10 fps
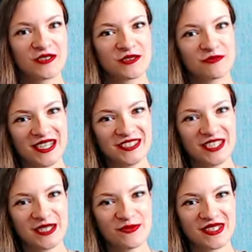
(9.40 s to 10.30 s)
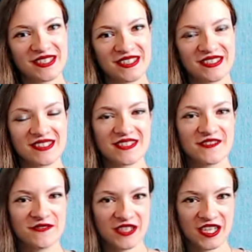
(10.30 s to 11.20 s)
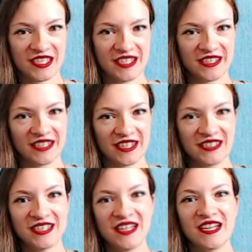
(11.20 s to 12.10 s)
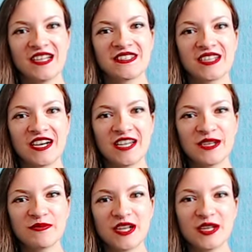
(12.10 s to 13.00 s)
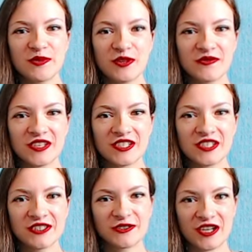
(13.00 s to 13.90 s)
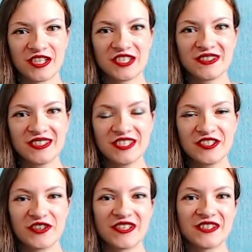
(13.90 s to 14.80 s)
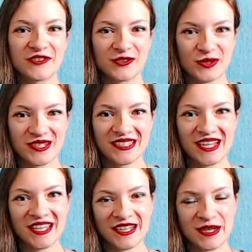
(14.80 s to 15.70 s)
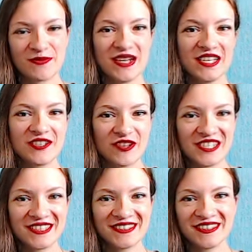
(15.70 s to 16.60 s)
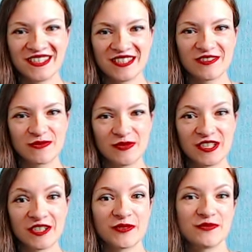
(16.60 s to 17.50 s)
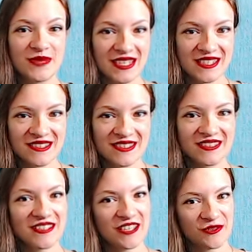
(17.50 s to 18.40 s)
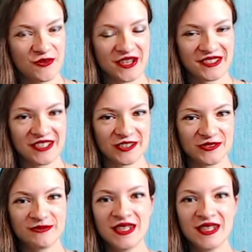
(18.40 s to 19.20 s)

My name is Veronika, and I am a professional Russian teacher, and of course I am a Russian native speaker based in Moscow.